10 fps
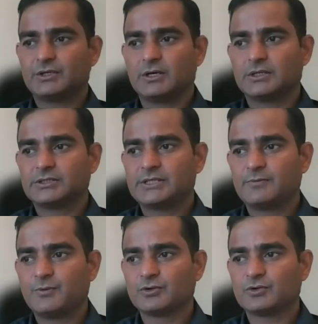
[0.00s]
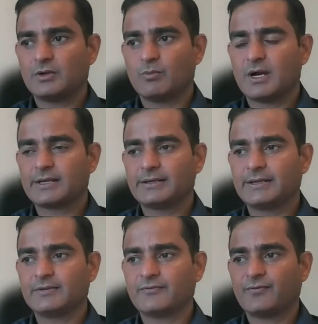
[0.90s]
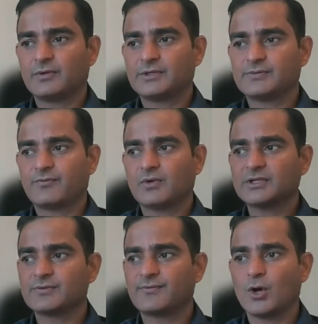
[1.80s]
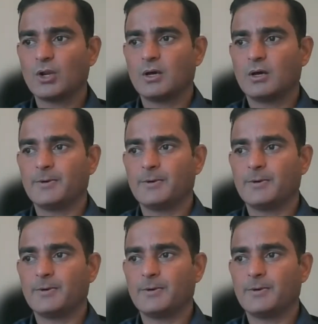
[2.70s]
Marketing, first of all,